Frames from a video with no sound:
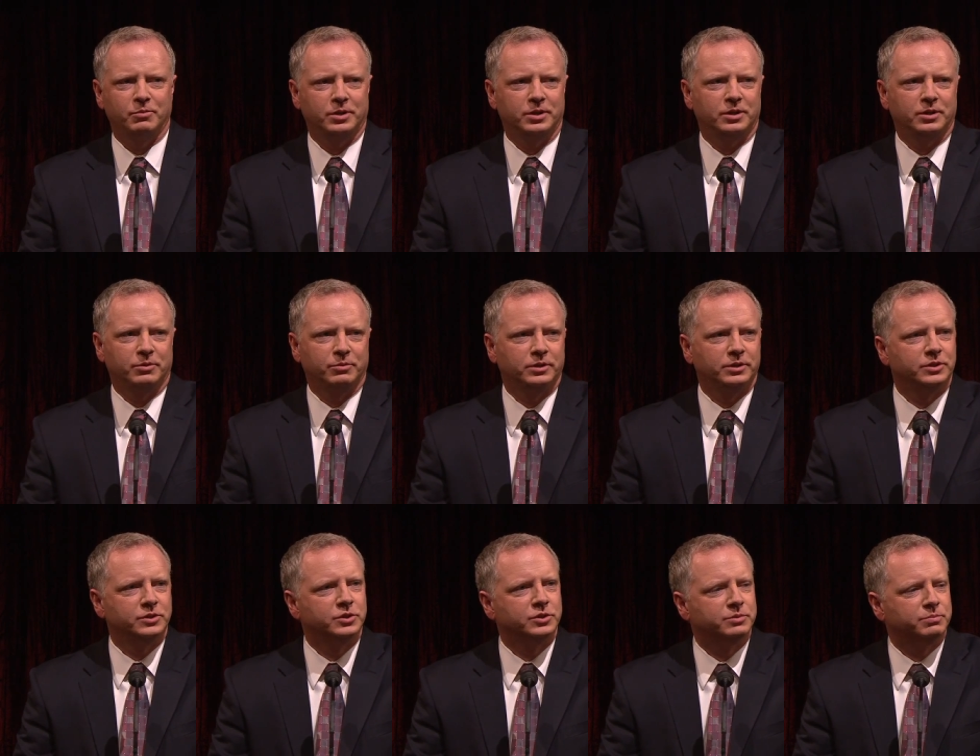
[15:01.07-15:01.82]
what are your
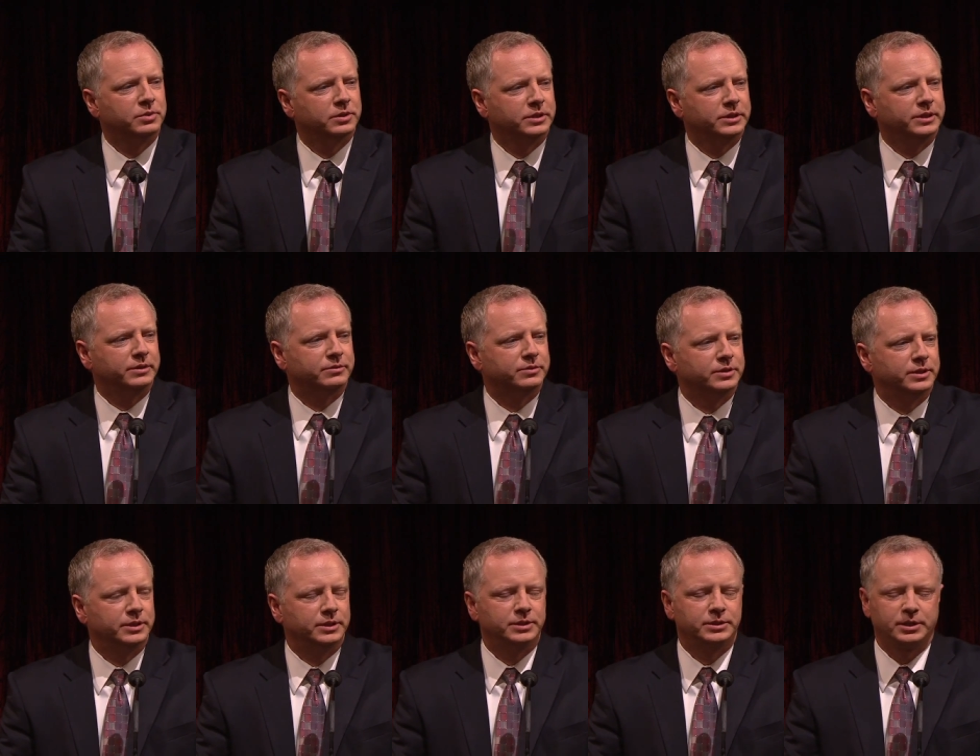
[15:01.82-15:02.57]
religious beliefs?
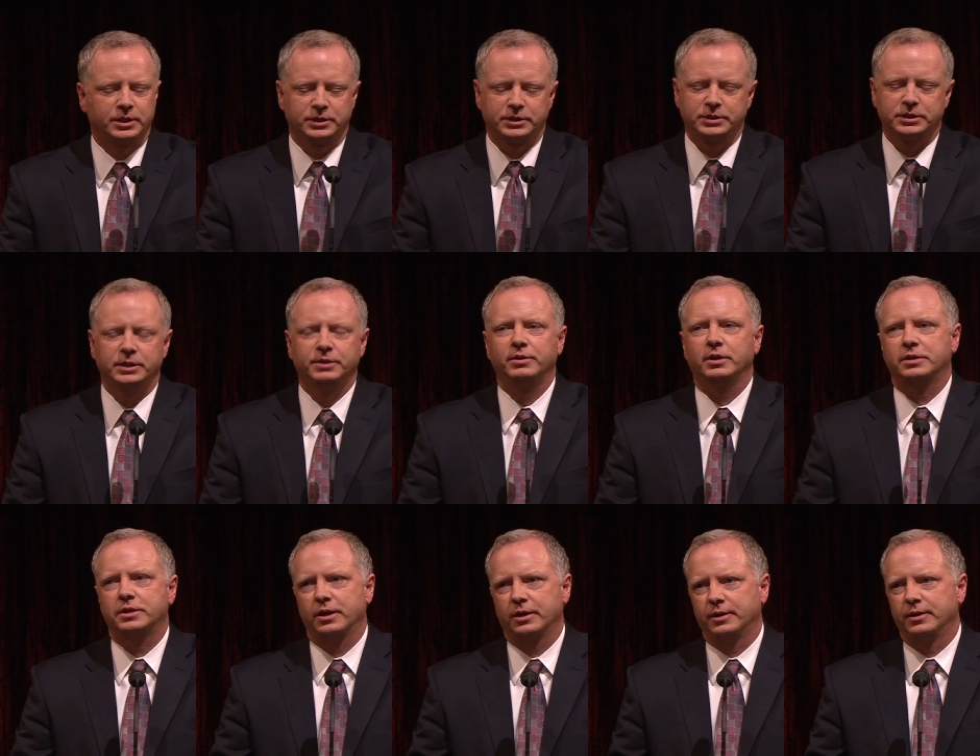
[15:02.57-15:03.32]
And he'd say, Steve,
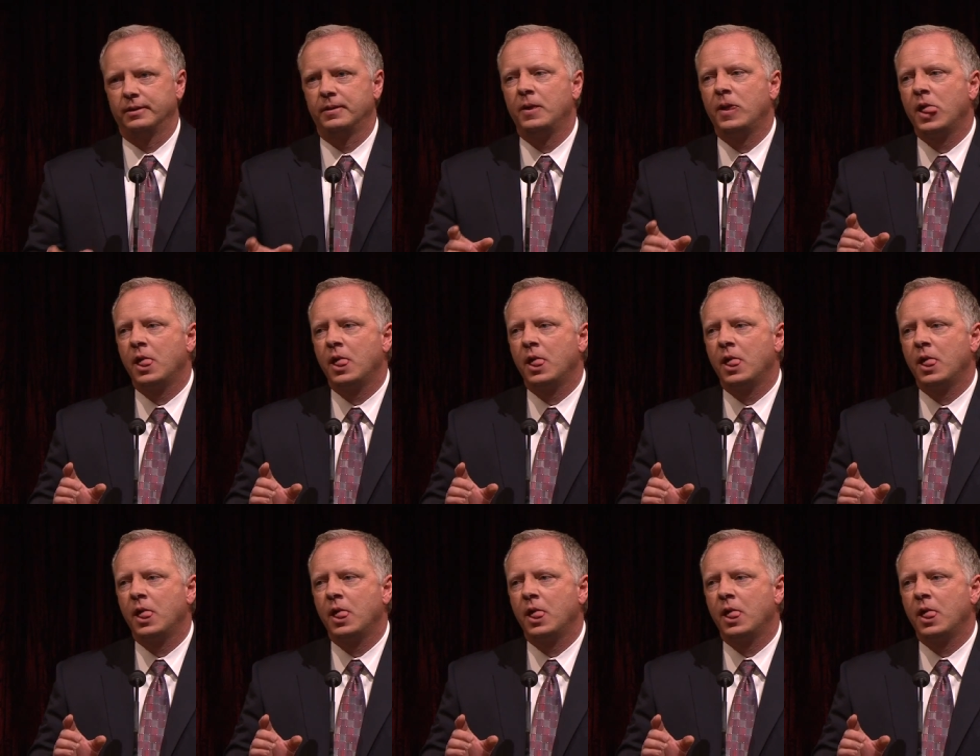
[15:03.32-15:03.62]
I'll tell you.